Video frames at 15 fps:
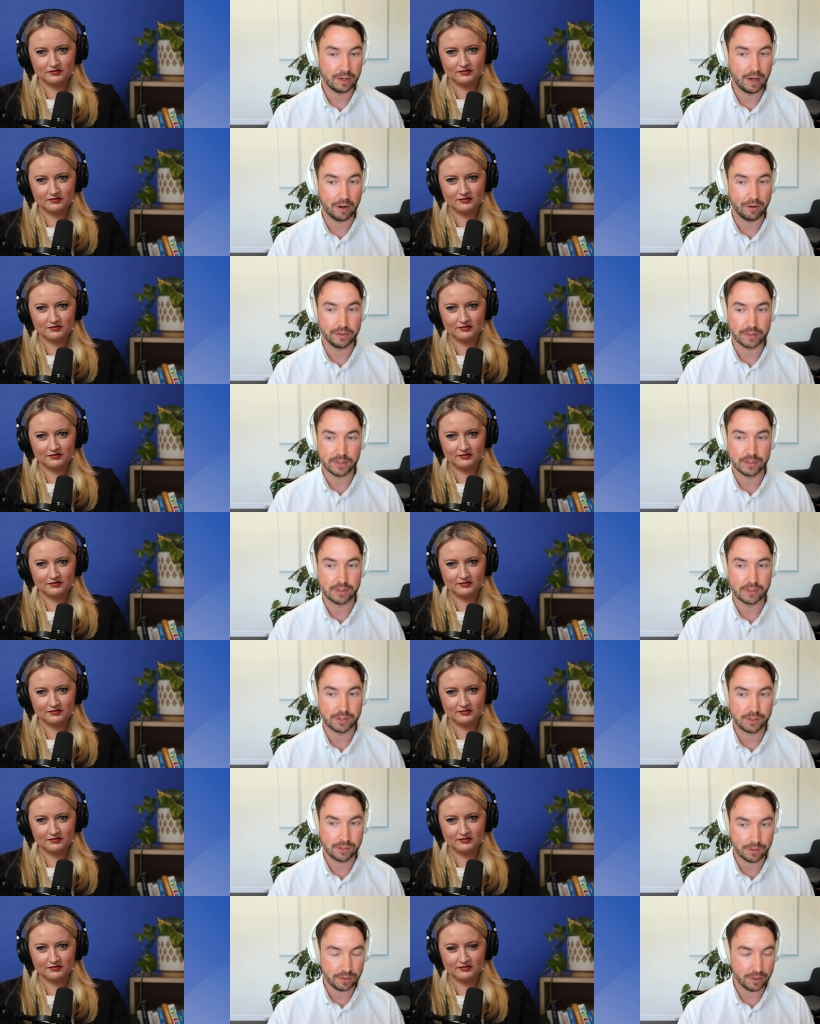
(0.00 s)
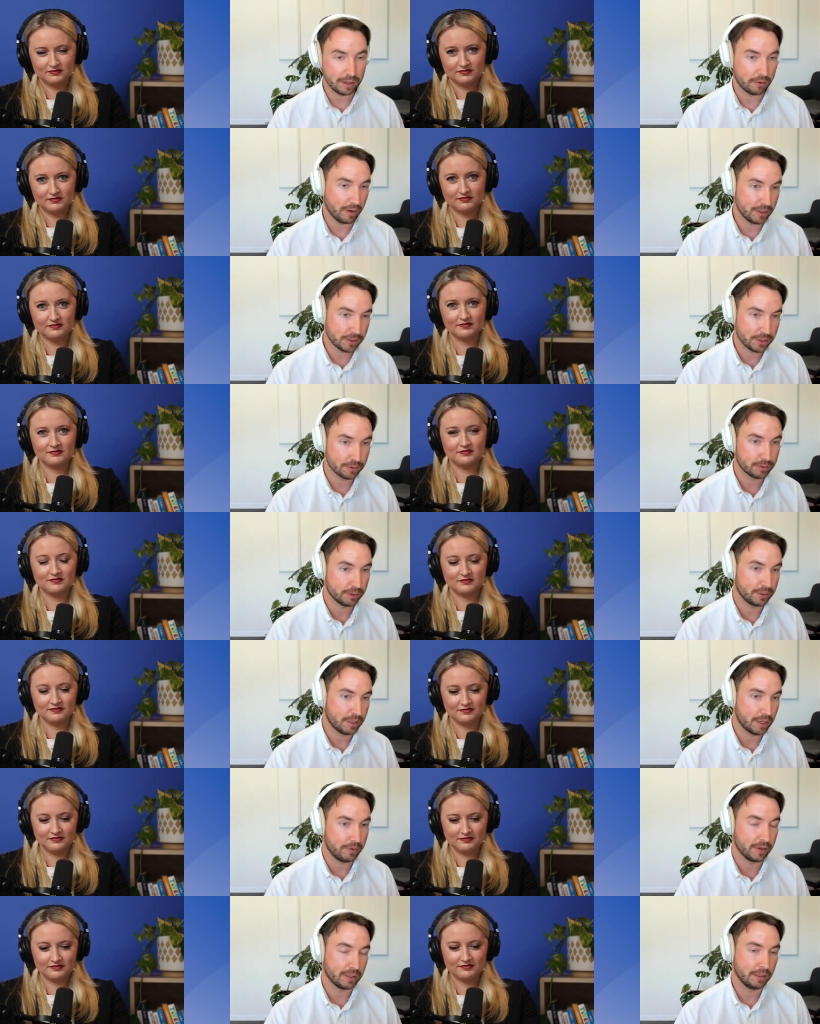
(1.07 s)
Speaker 1: inheritance to their grandchildren
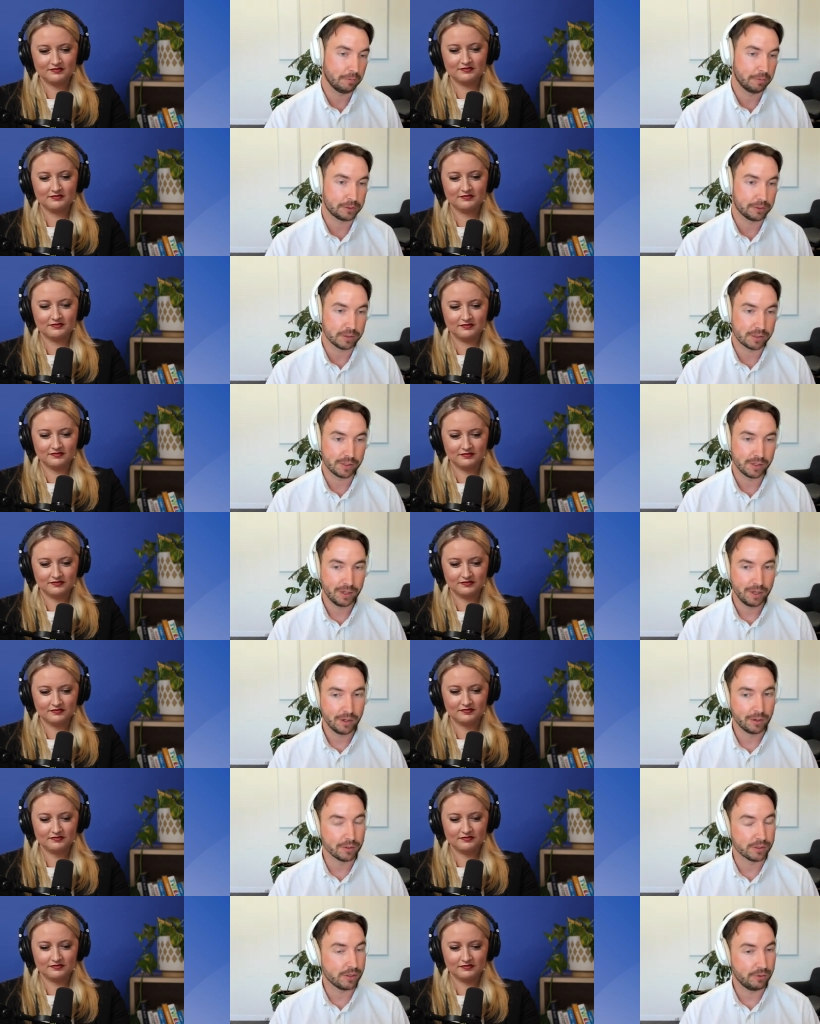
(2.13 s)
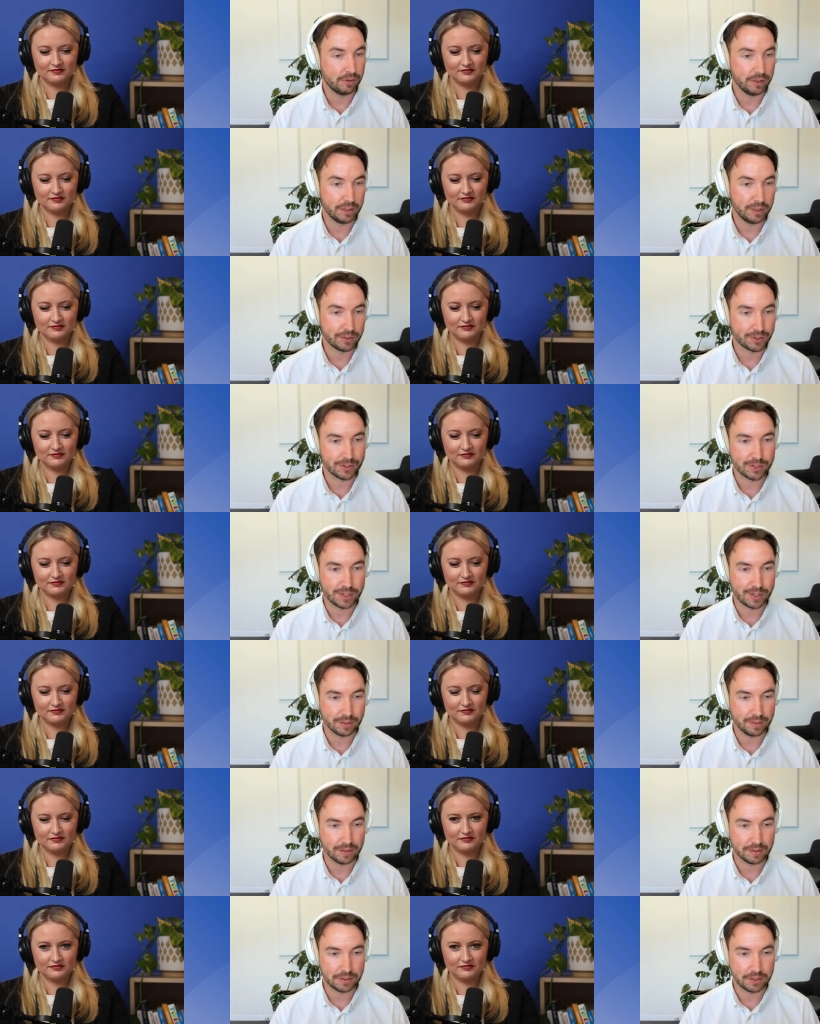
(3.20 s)
directly, which was also a really interesting
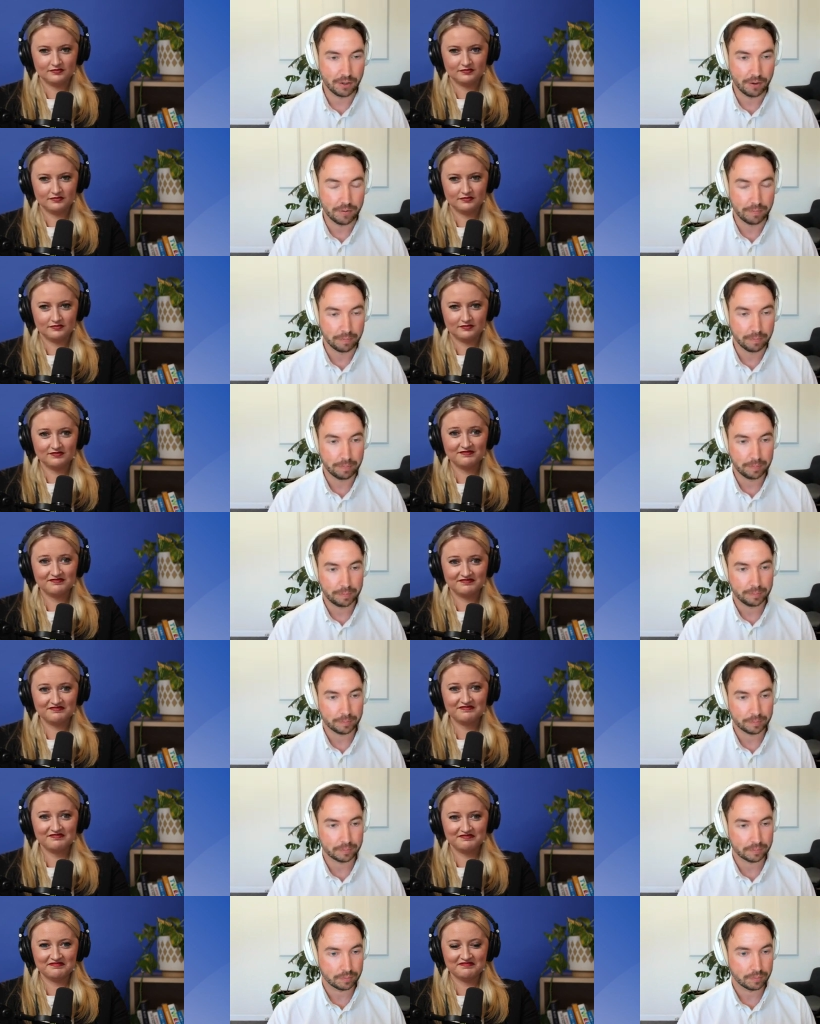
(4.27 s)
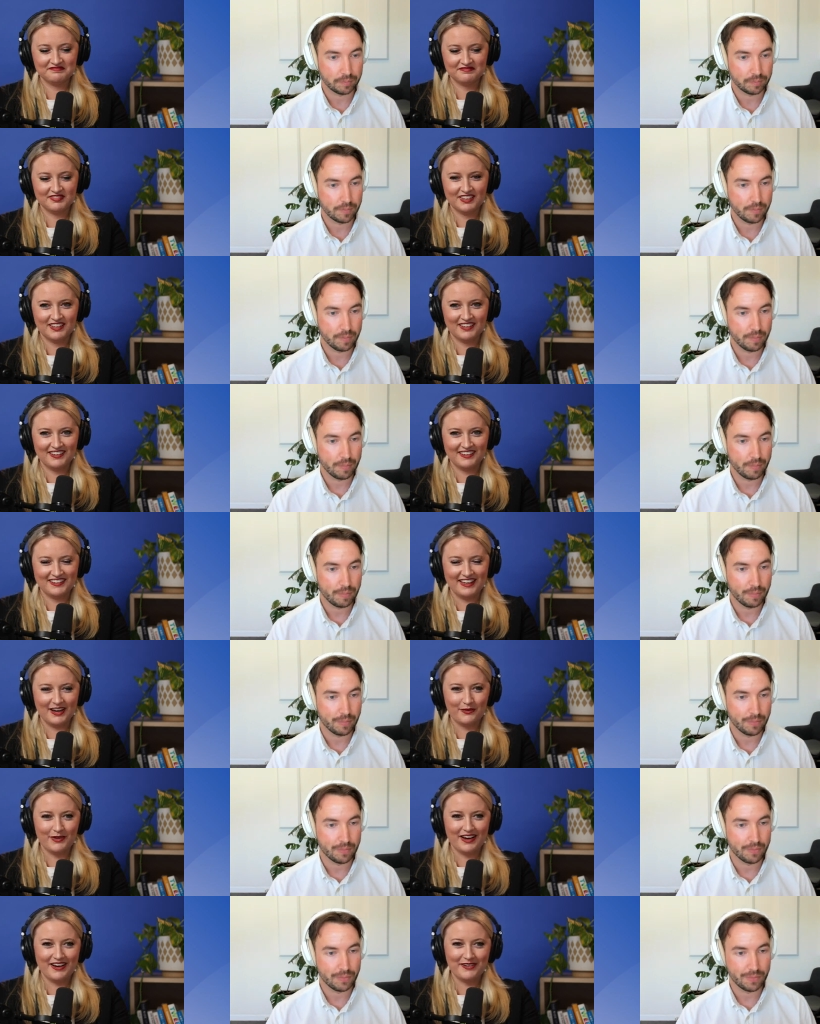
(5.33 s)
thing to note.
Speaker 2: Yeah,
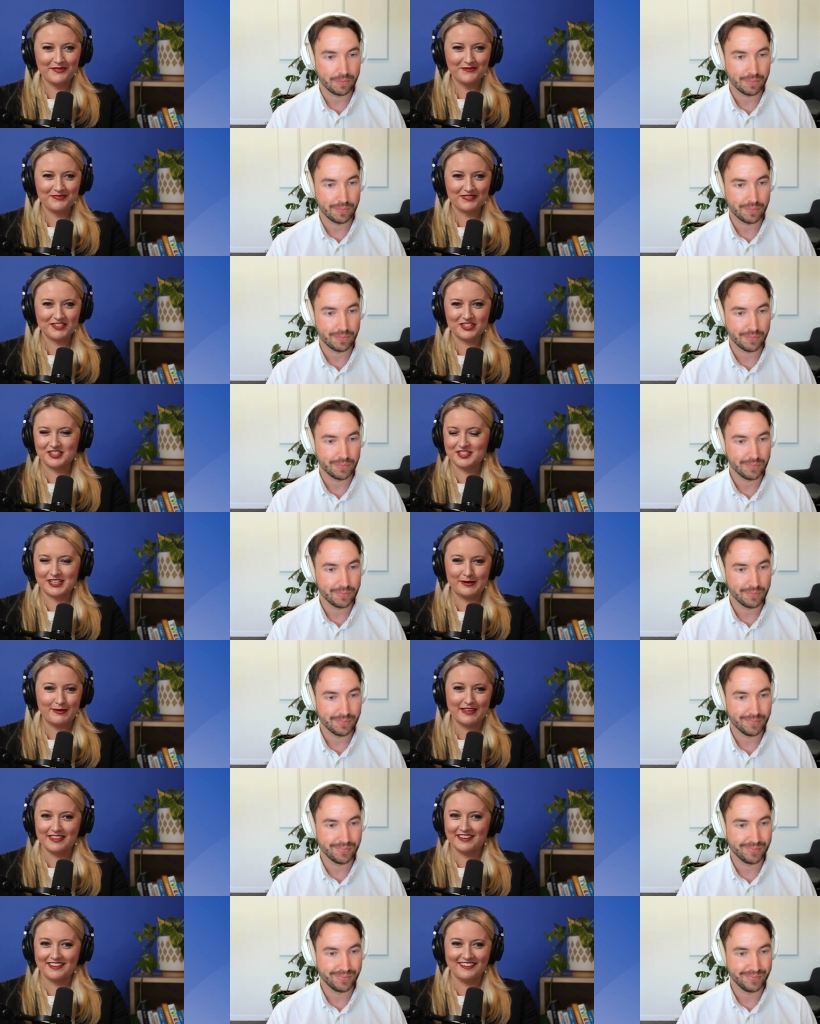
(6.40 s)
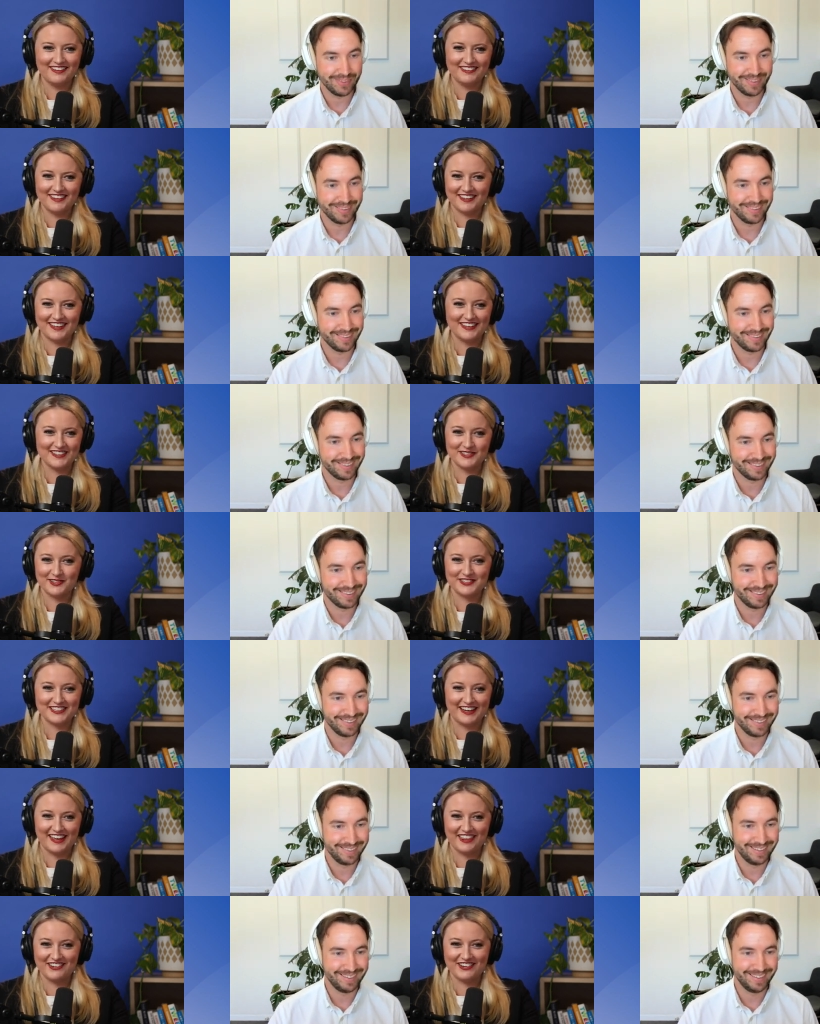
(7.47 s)
wow. Just skipping the, the kids
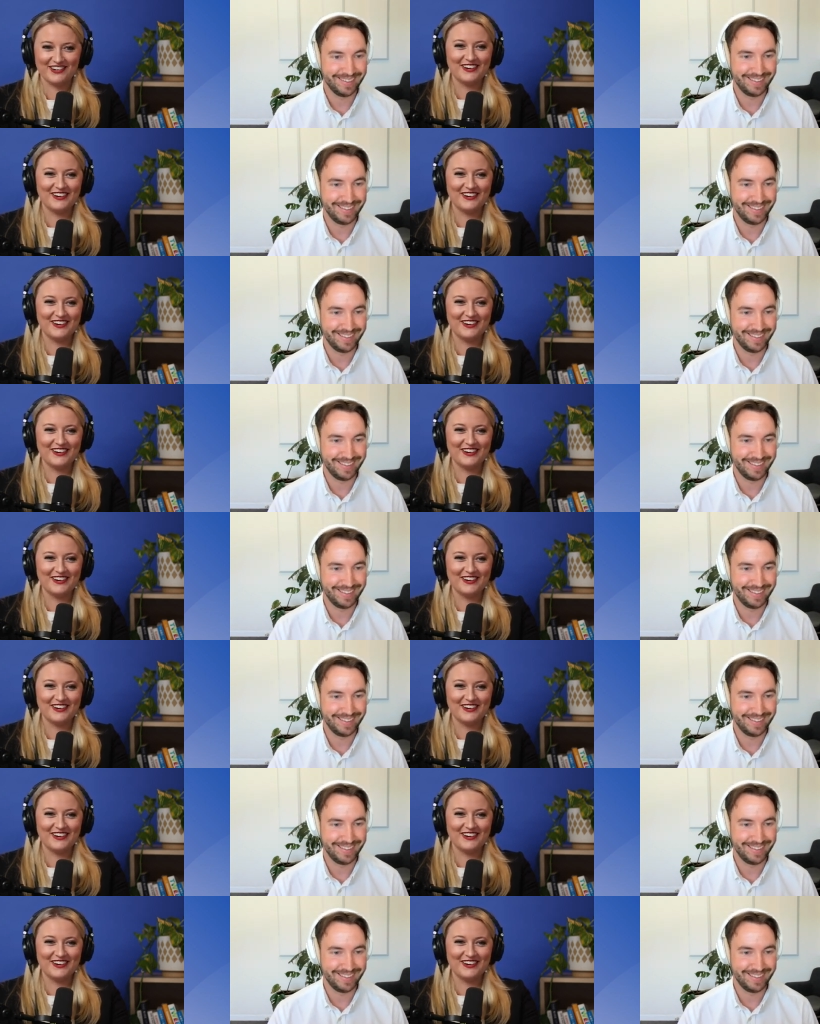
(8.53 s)
altogether and